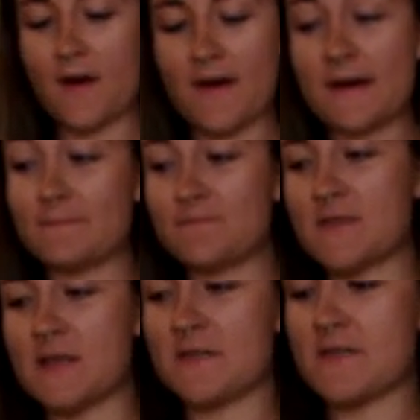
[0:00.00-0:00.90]
All right,
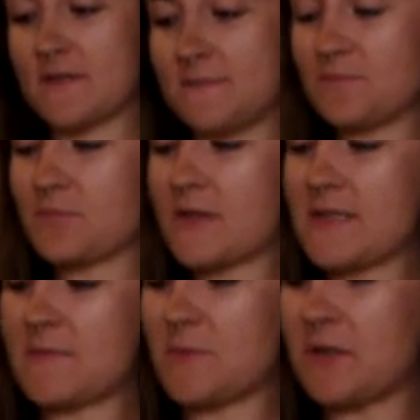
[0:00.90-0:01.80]

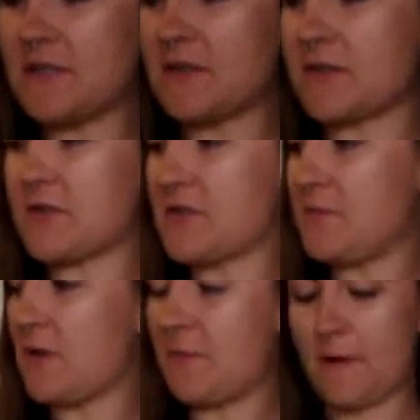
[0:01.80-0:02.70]
seems pretty delicious to
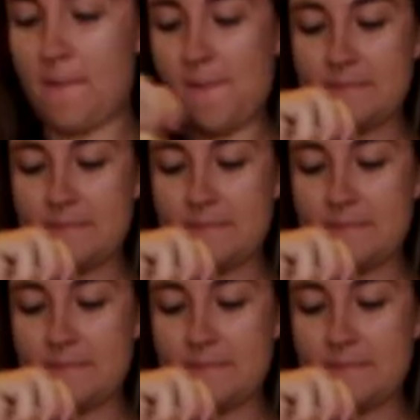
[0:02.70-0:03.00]
me, but